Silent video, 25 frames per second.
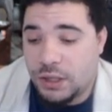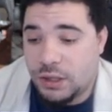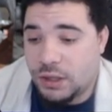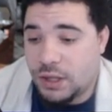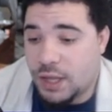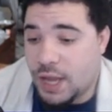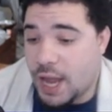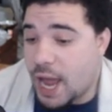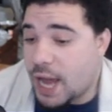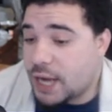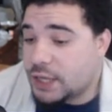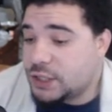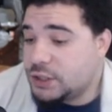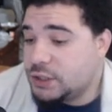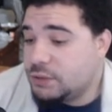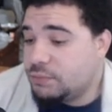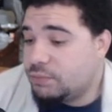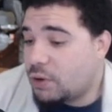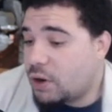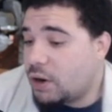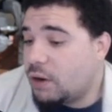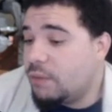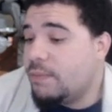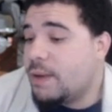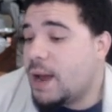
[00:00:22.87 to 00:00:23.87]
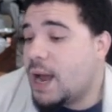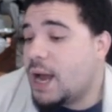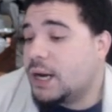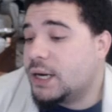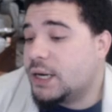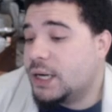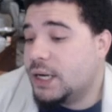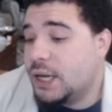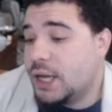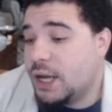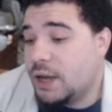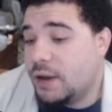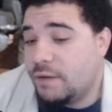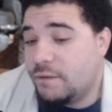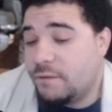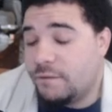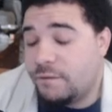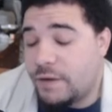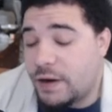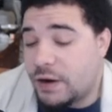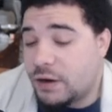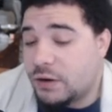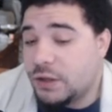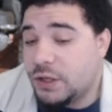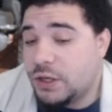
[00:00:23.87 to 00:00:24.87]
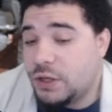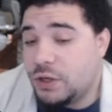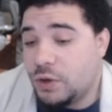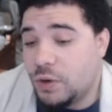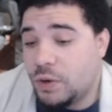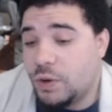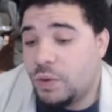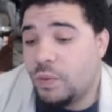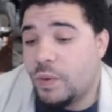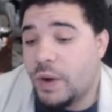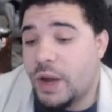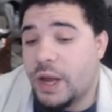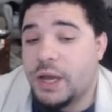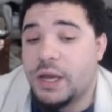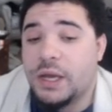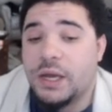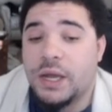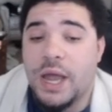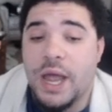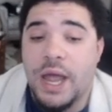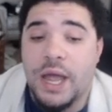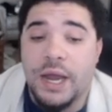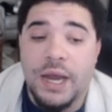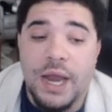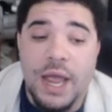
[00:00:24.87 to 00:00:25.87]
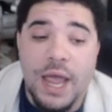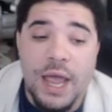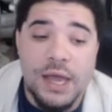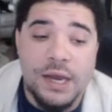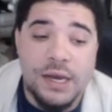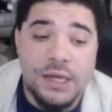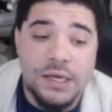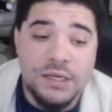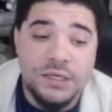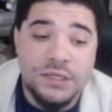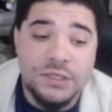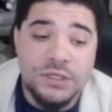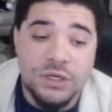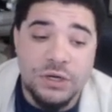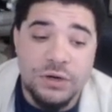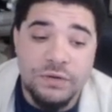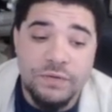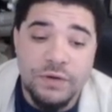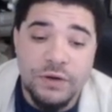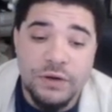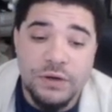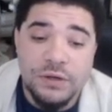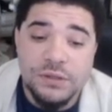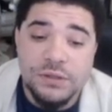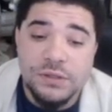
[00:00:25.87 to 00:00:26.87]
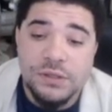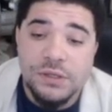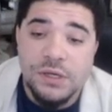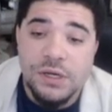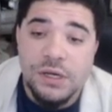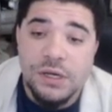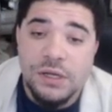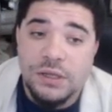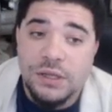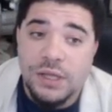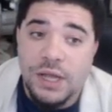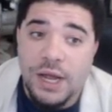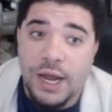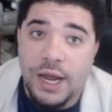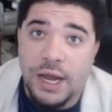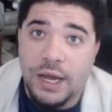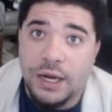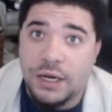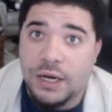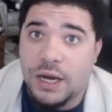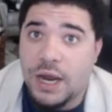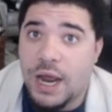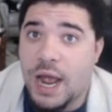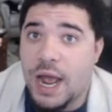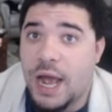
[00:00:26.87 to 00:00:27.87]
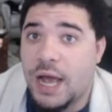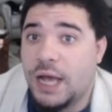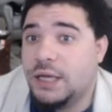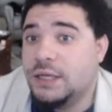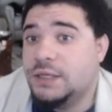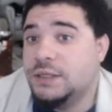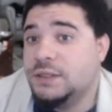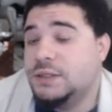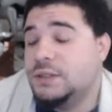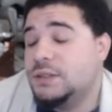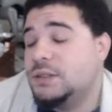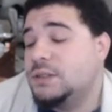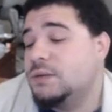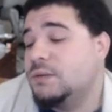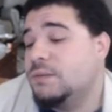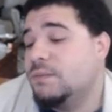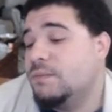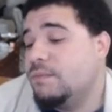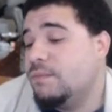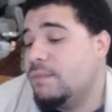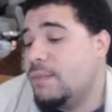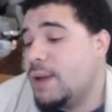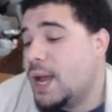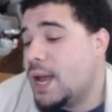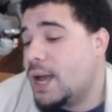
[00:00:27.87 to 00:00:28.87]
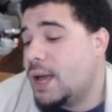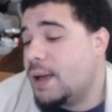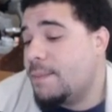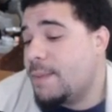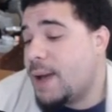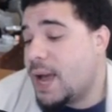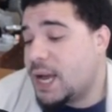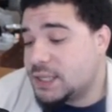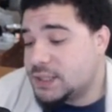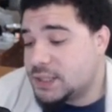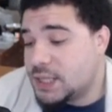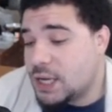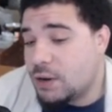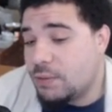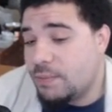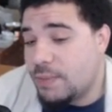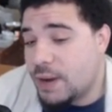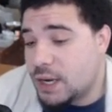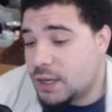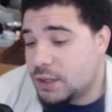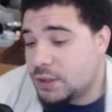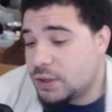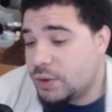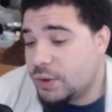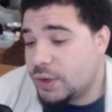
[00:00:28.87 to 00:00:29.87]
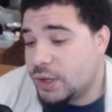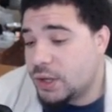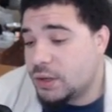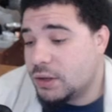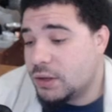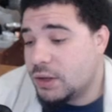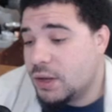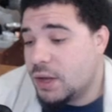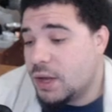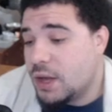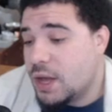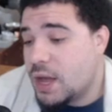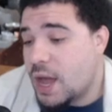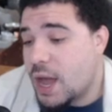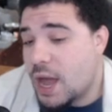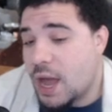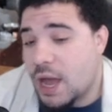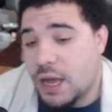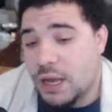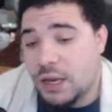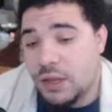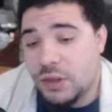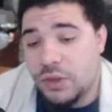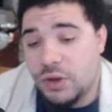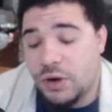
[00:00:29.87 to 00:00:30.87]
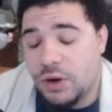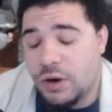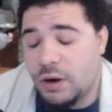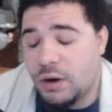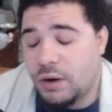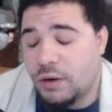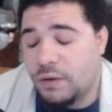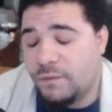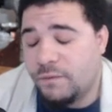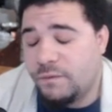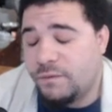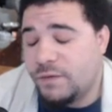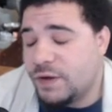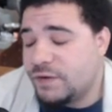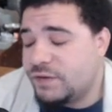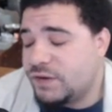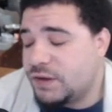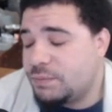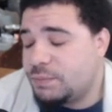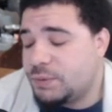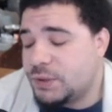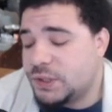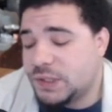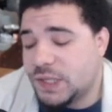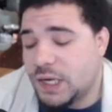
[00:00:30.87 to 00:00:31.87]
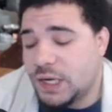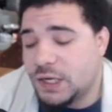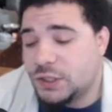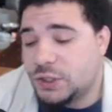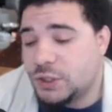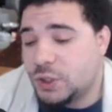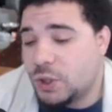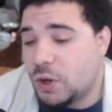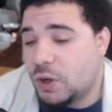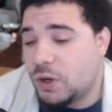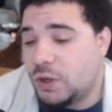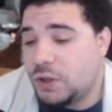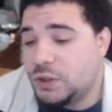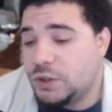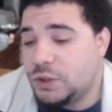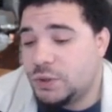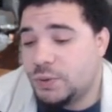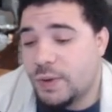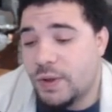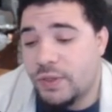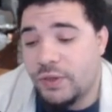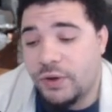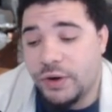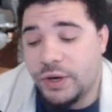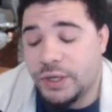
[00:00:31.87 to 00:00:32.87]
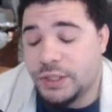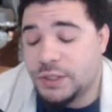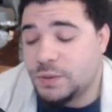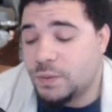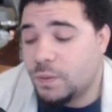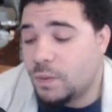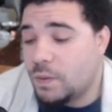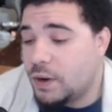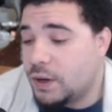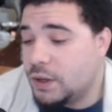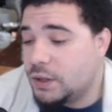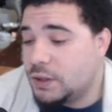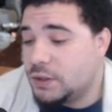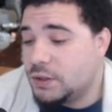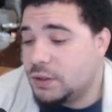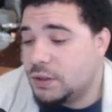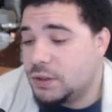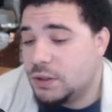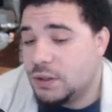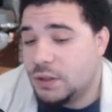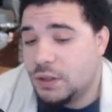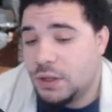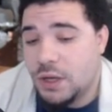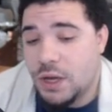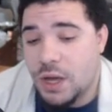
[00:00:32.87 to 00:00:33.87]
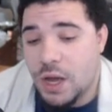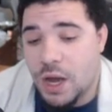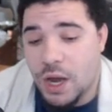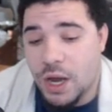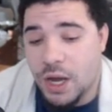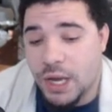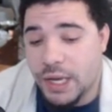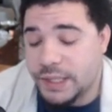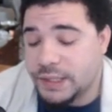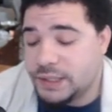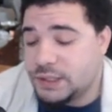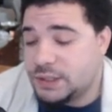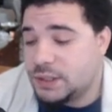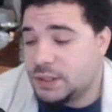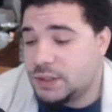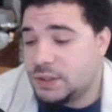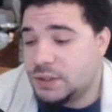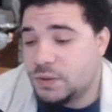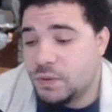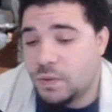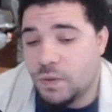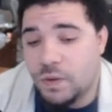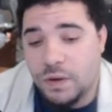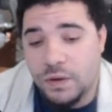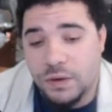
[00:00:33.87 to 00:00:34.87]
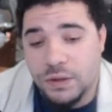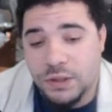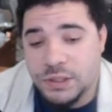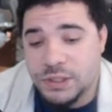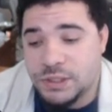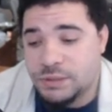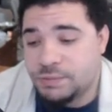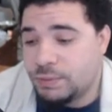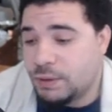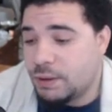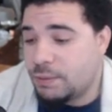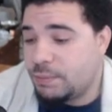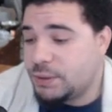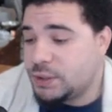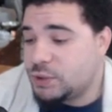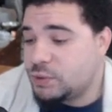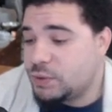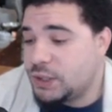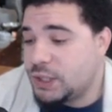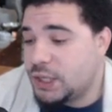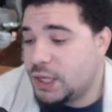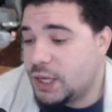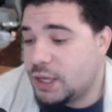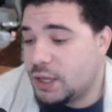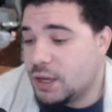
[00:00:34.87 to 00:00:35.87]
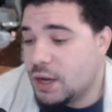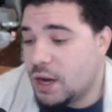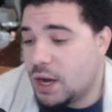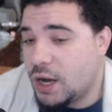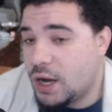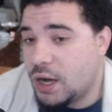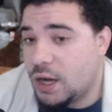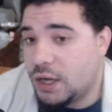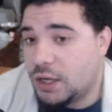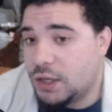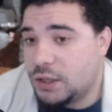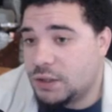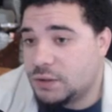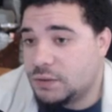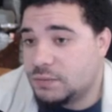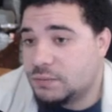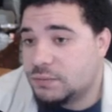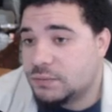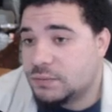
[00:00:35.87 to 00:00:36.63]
They actually brought him back in a fairly good way, and any servant that has ma- maxed out mana loading and their 50% charge, whether it's one uh, instance or split between uh,